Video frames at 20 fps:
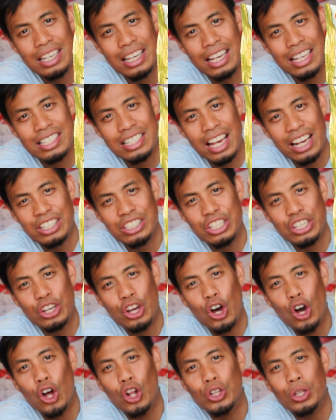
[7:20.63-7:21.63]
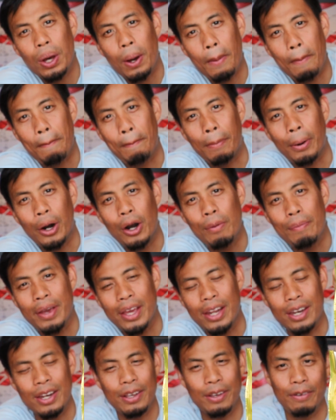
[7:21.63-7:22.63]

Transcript: is actually called Bourbon.